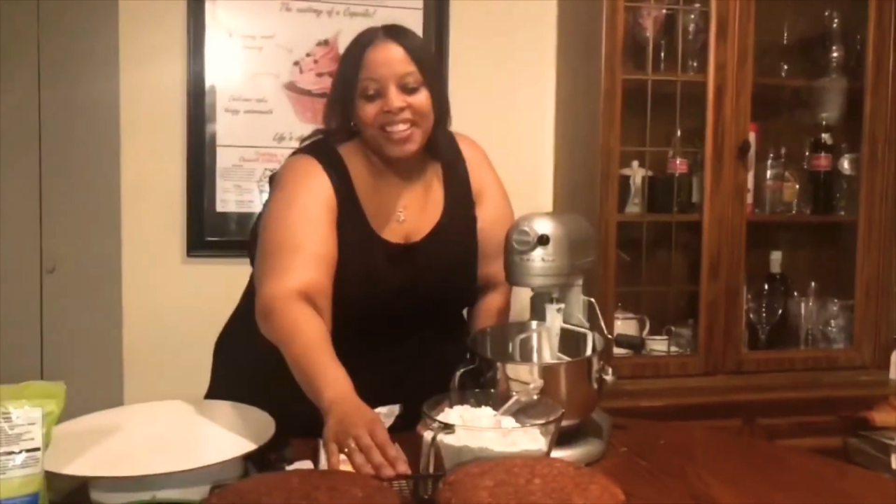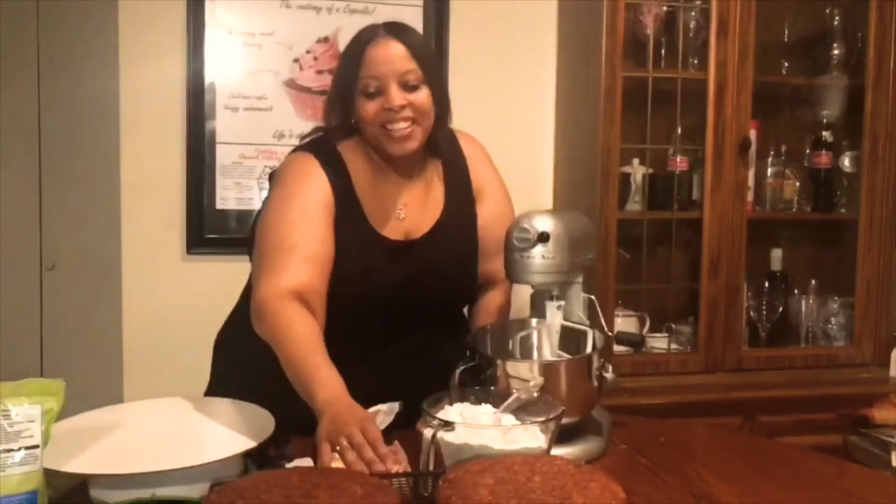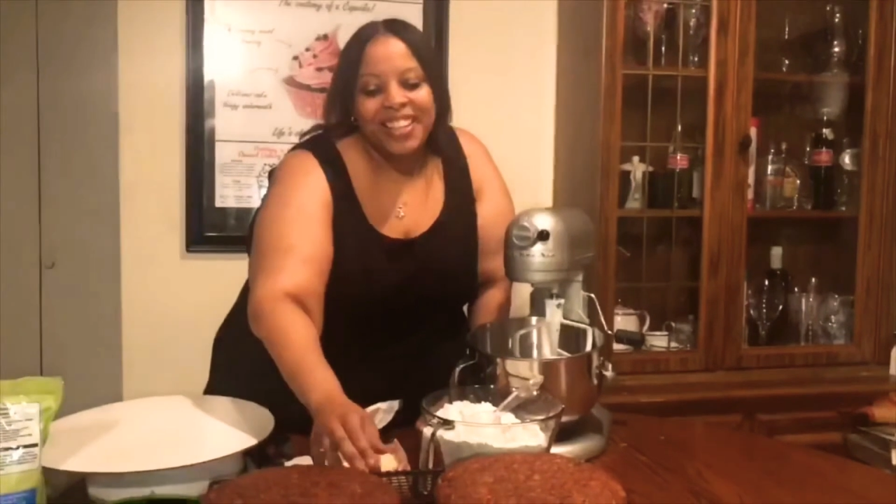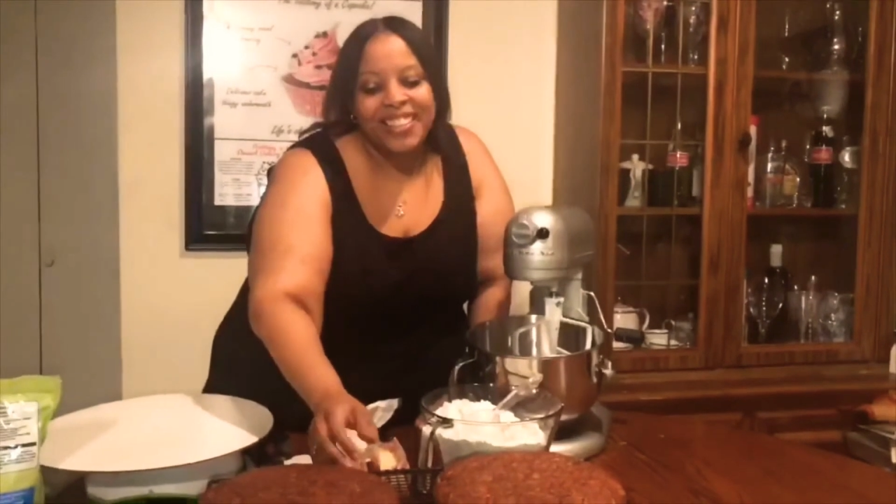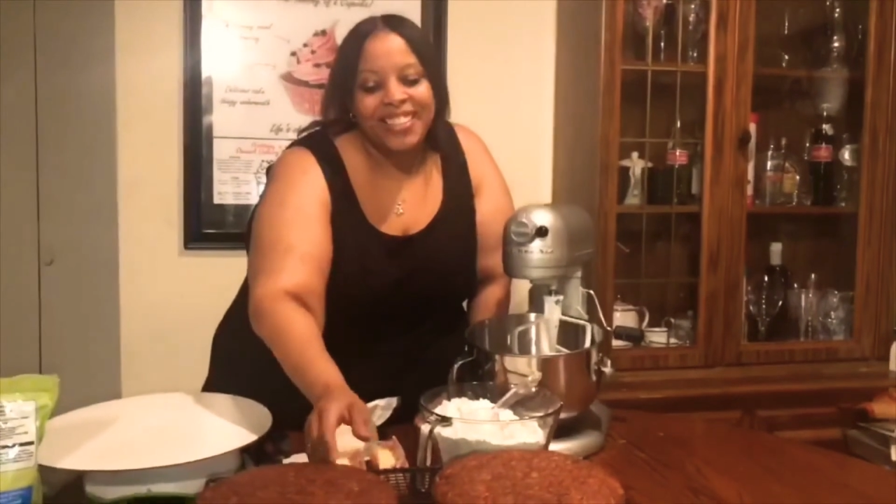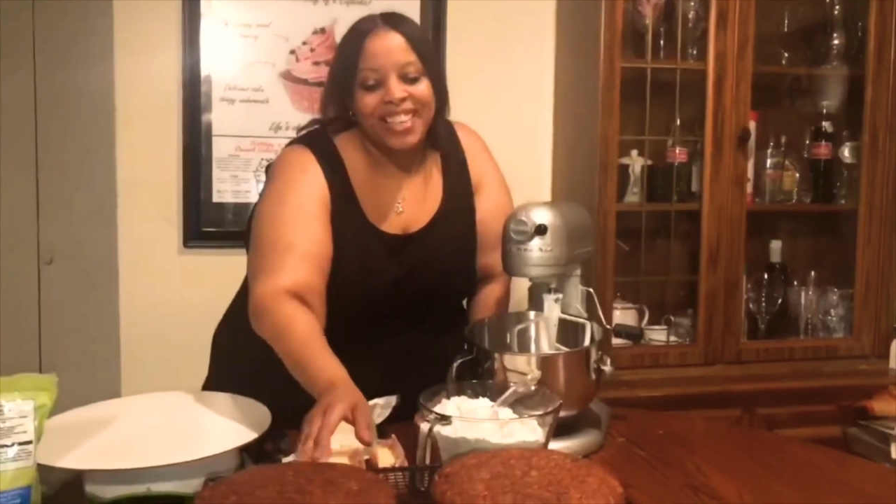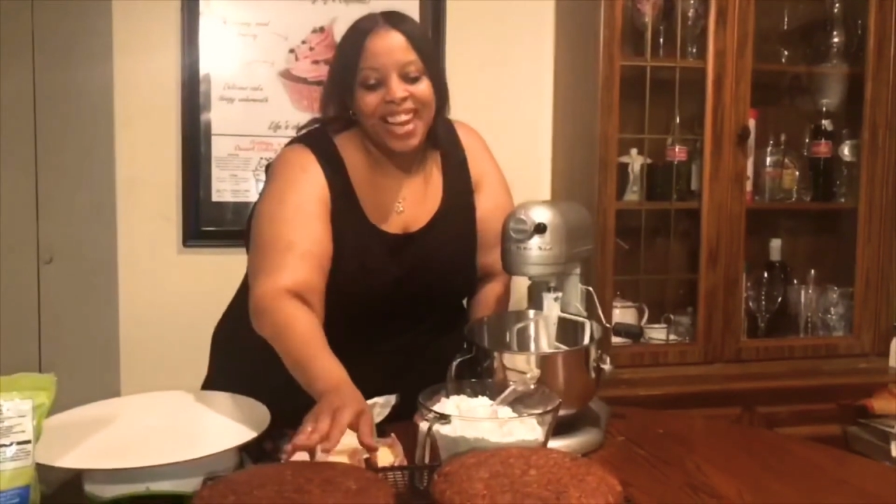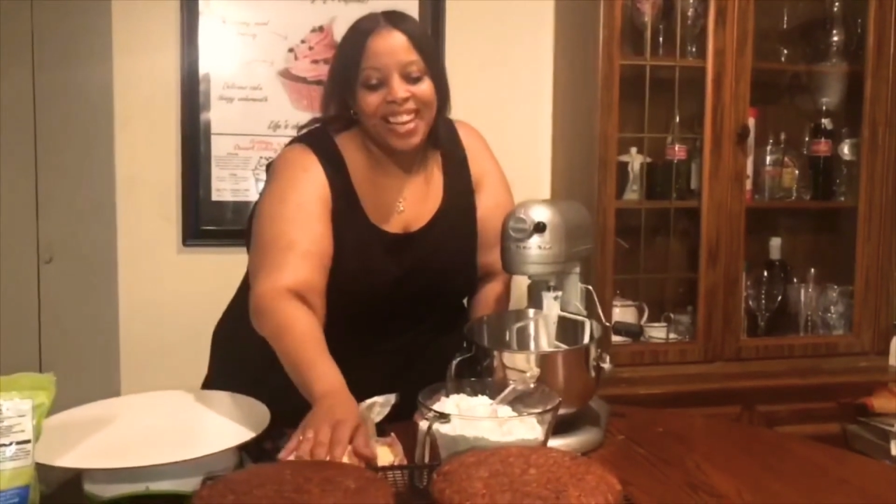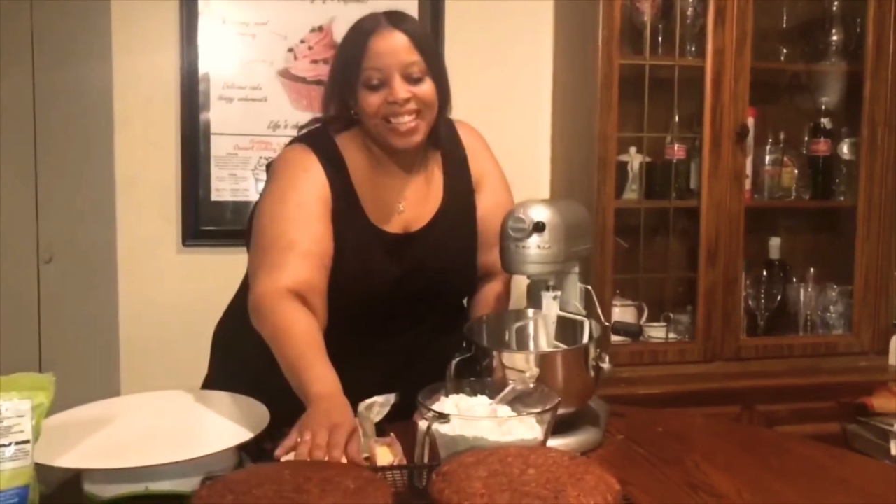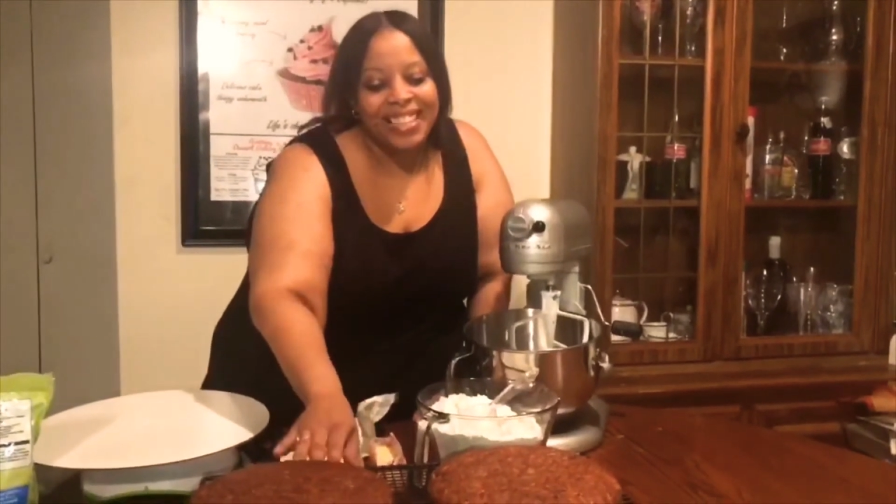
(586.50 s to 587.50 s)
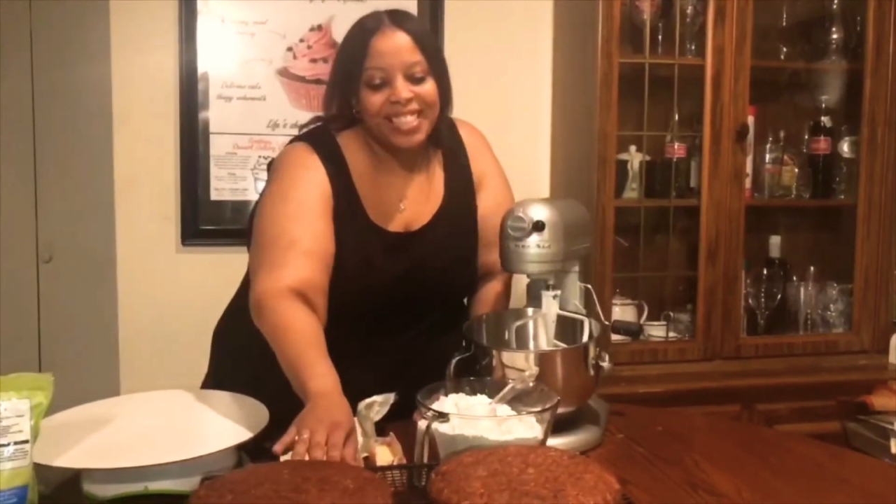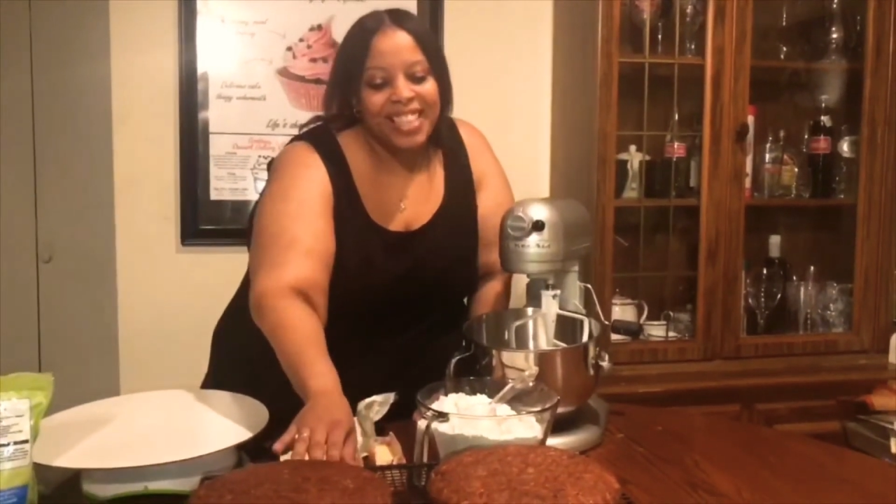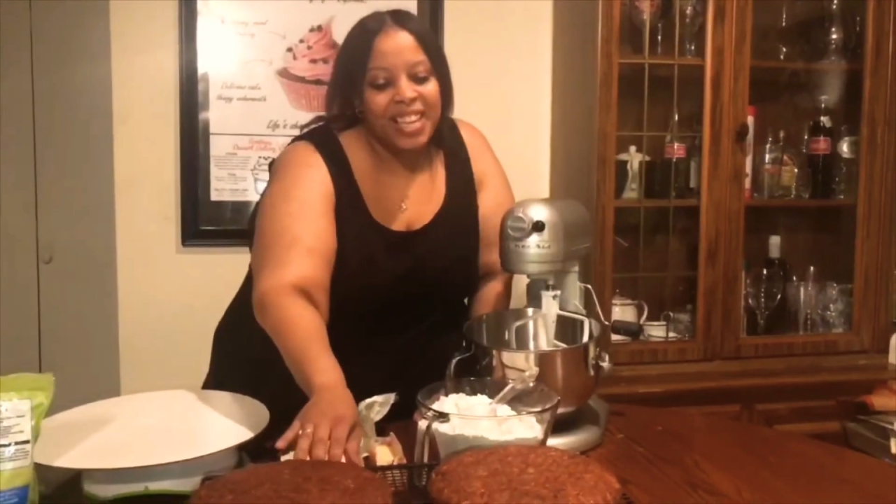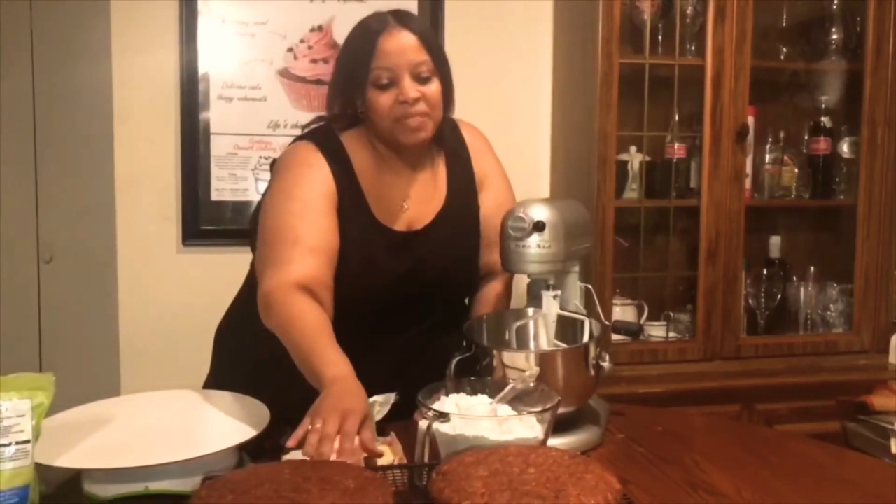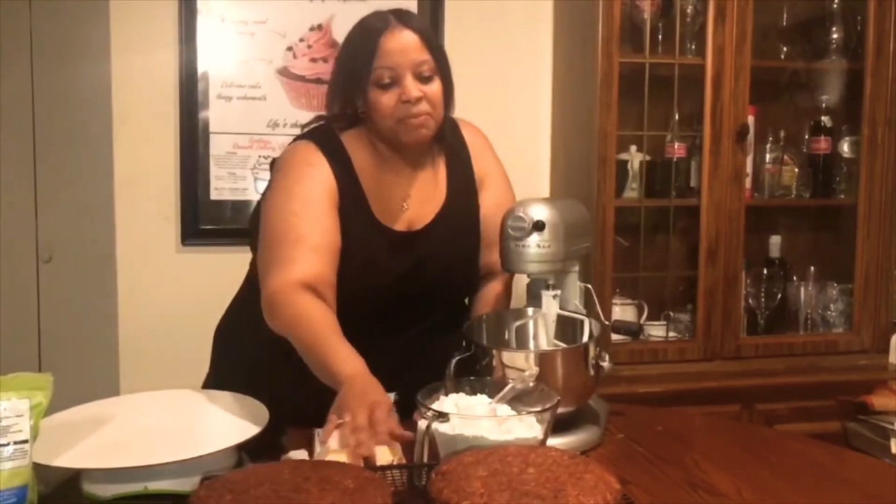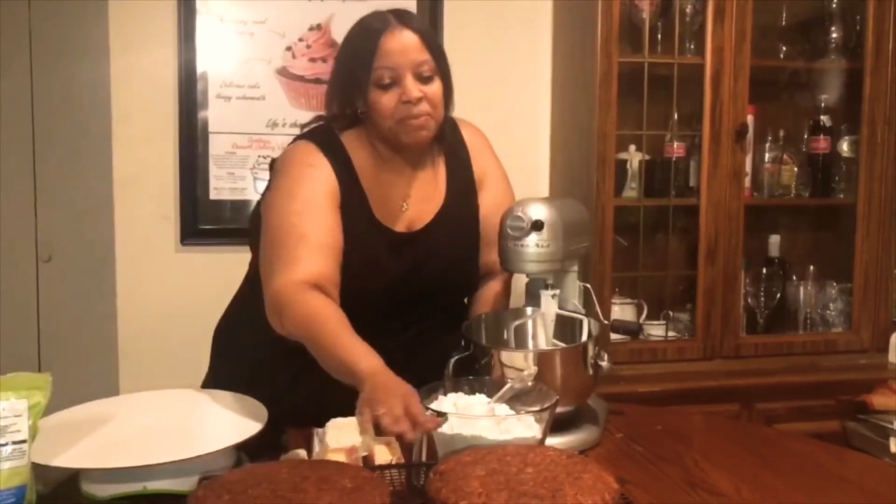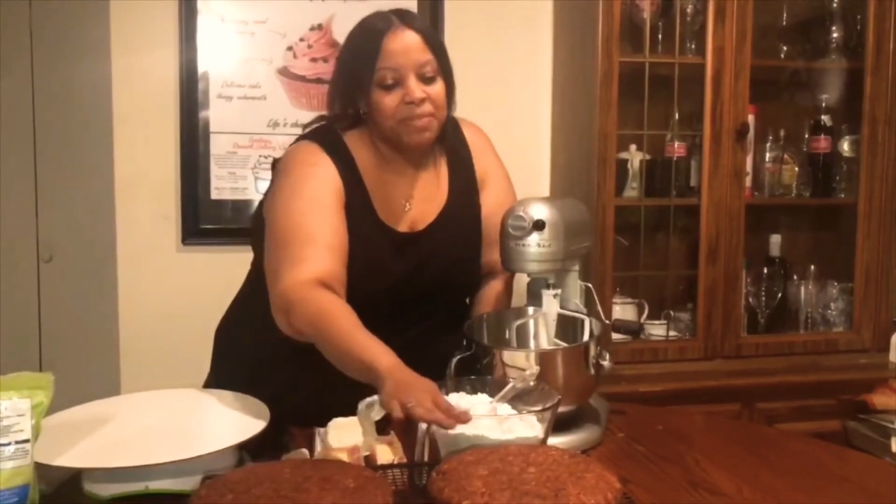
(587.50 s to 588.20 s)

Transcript: They're nice and